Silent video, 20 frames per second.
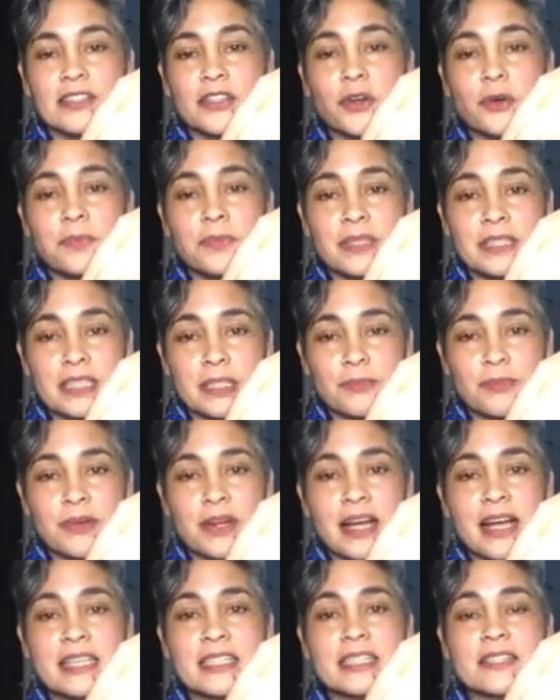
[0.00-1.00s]
don't be
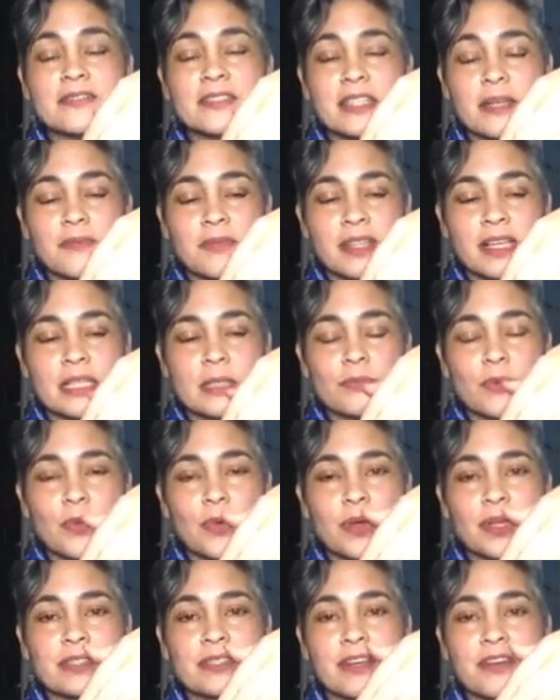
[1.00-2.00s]
surprised if some of these
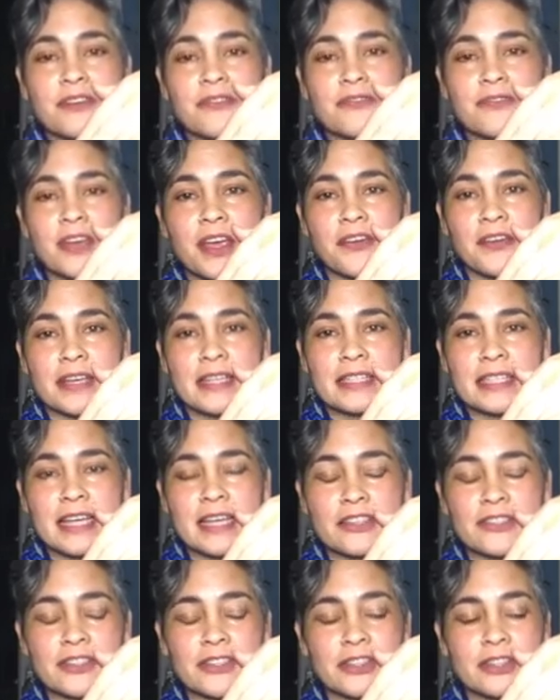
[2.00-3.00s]
points are very
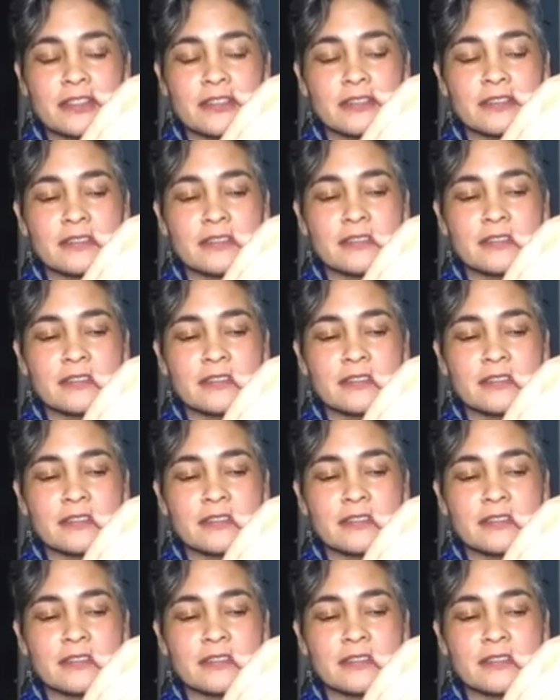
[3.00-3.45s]
tender.